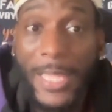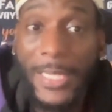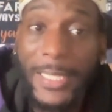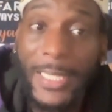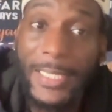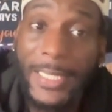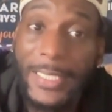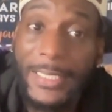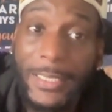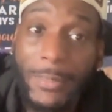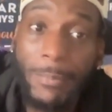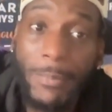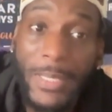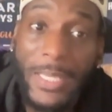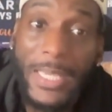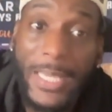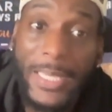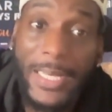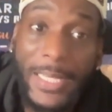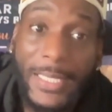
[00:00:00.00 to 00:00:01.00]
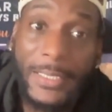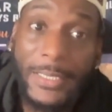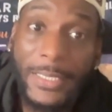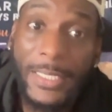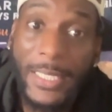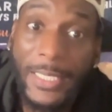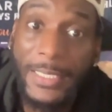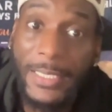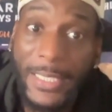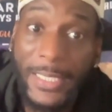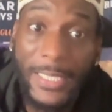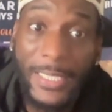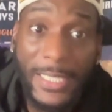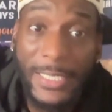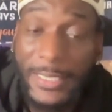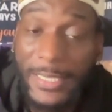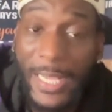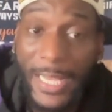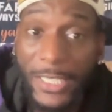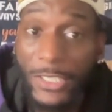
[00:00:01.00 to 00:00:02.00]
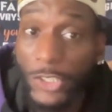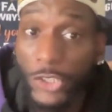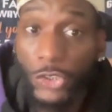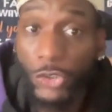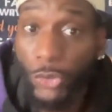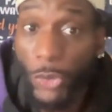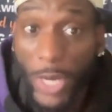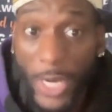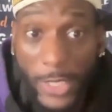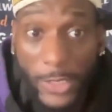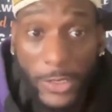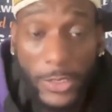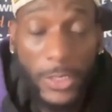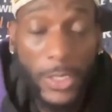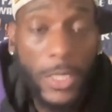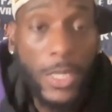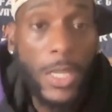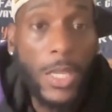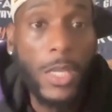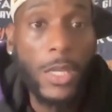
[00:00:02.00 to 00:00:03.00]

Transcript: that doesn't mean there's not a stranger